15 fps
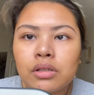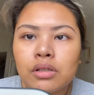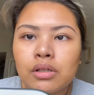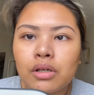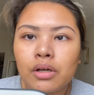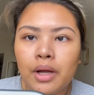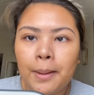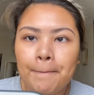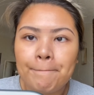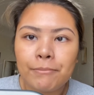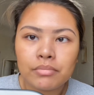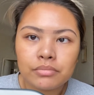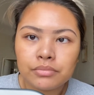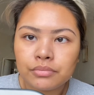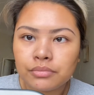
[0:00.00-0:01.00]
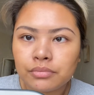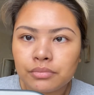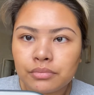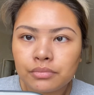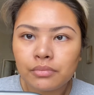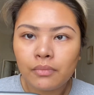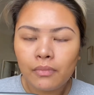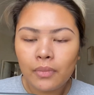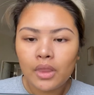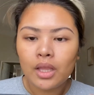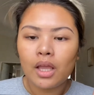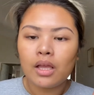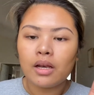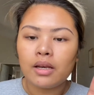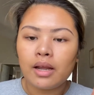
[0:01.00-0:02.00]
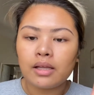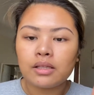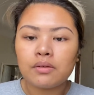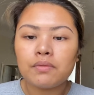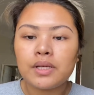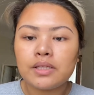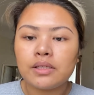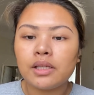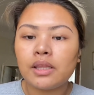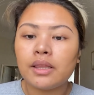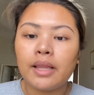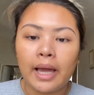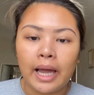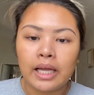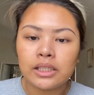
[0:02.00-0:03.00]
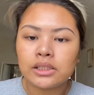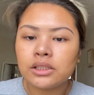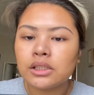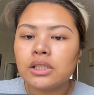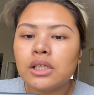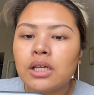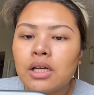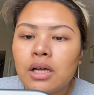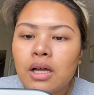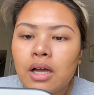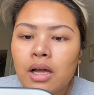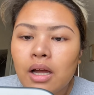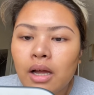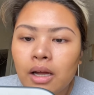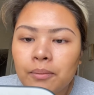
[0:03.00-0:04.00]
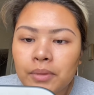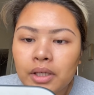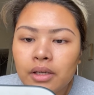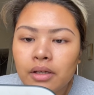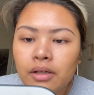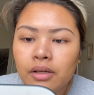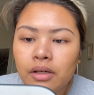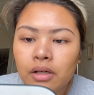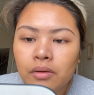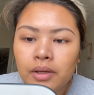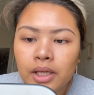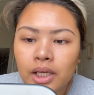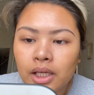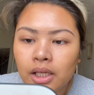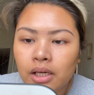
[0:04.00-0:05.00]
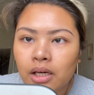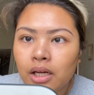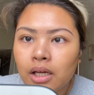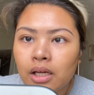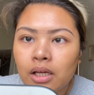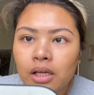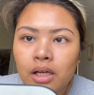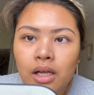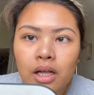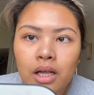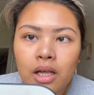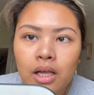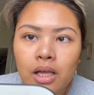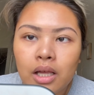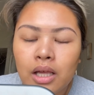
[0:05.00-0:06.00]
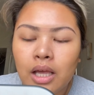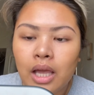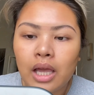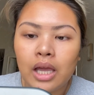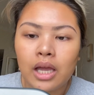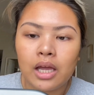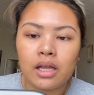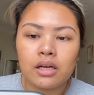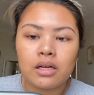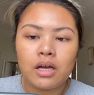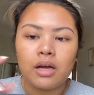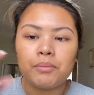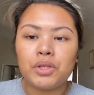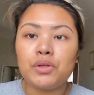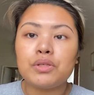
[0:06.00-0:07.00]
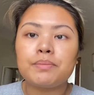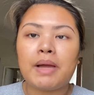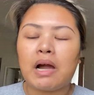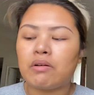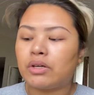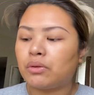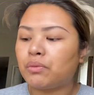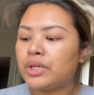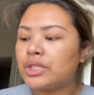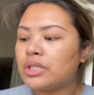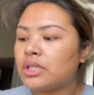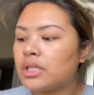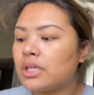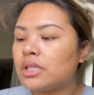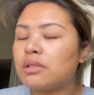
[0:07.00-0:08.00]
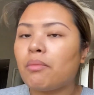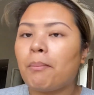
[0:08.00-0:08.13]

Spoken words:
Okay. Now that we've done that, I'm gonna go in and use powder, which is